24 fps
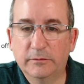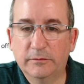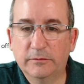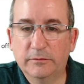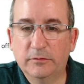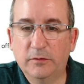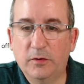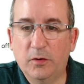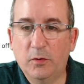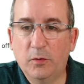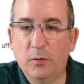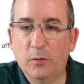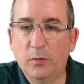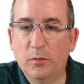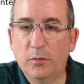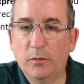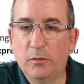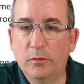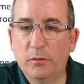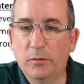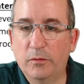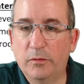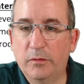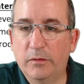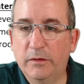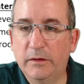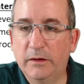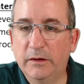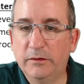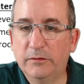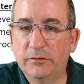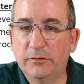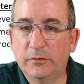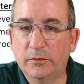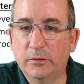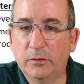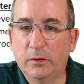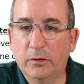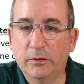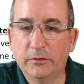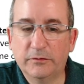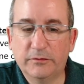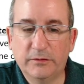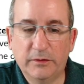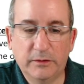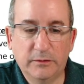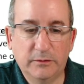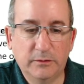So these are
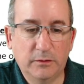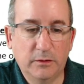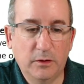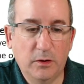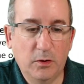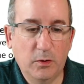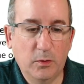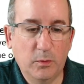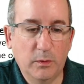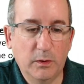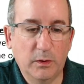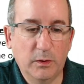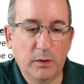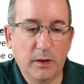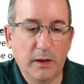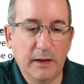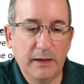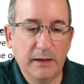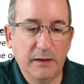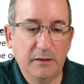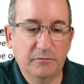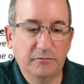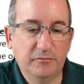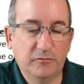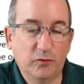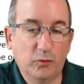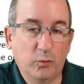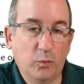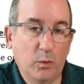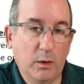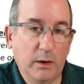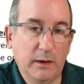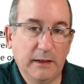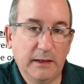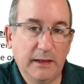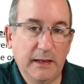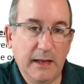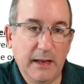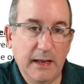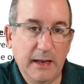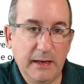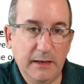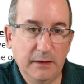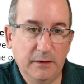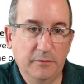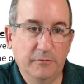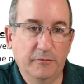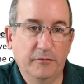all set to go, and I have
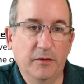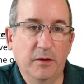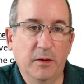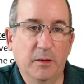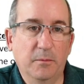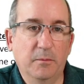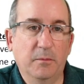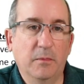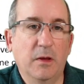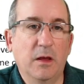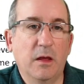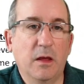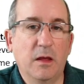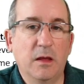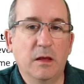28 of them.